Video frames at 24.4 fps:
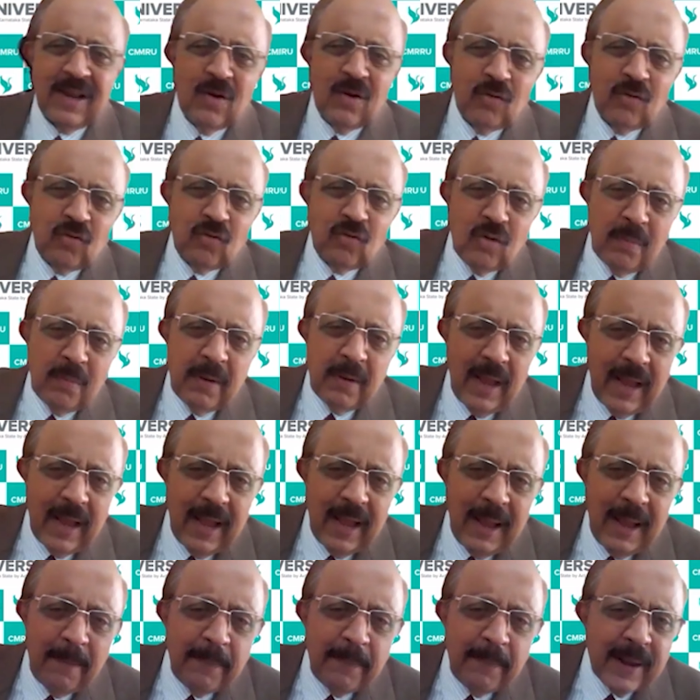used to be
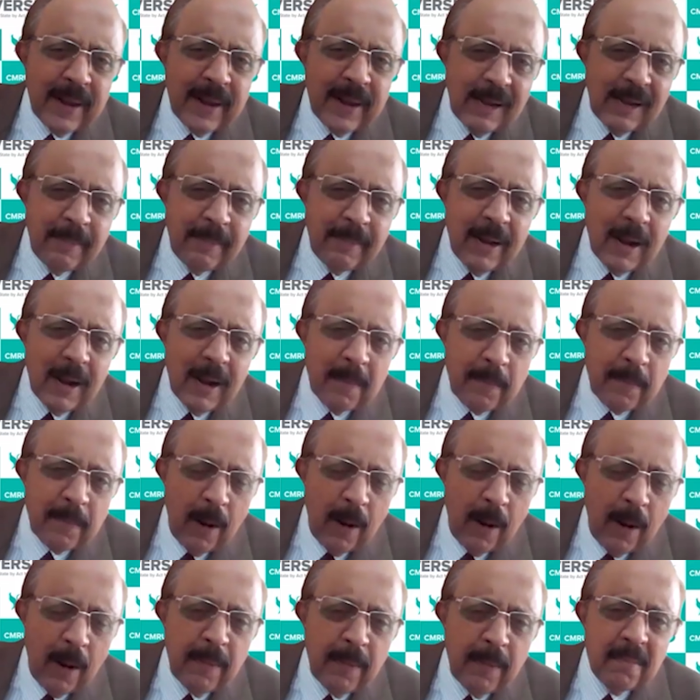a perennial
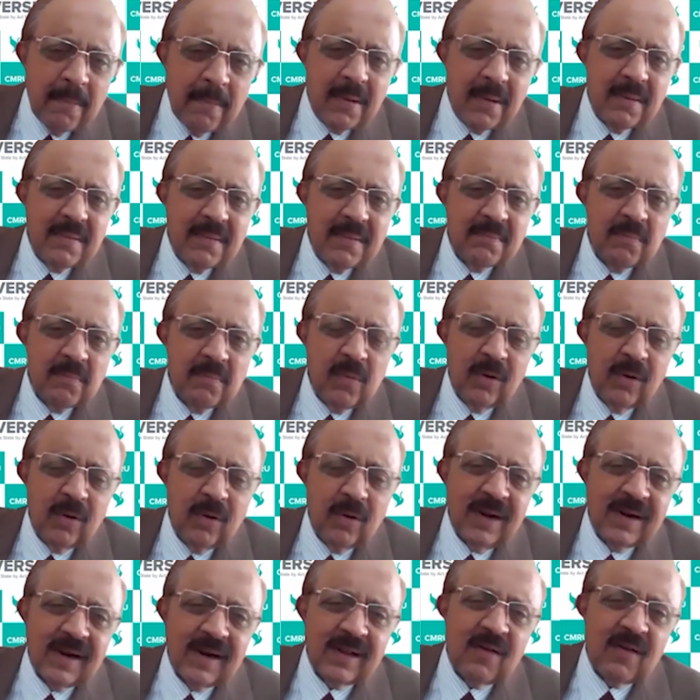problem
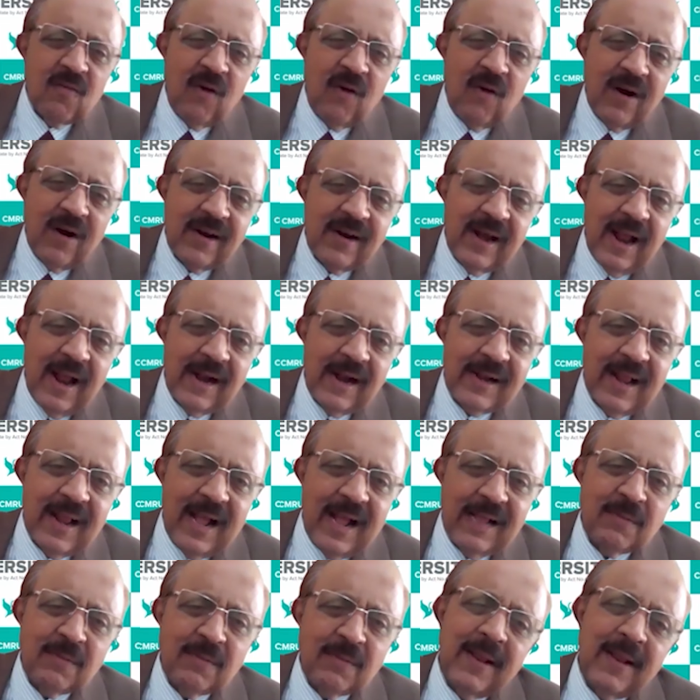both under the Water
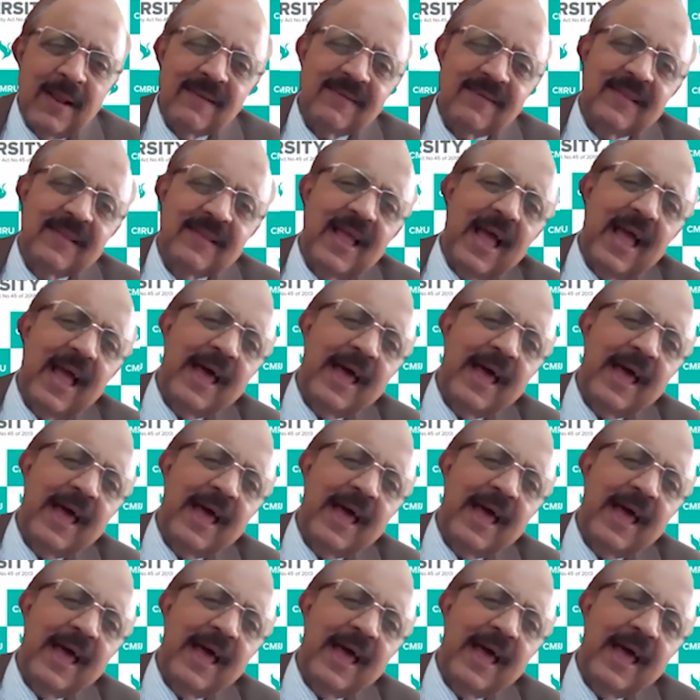Act as well as the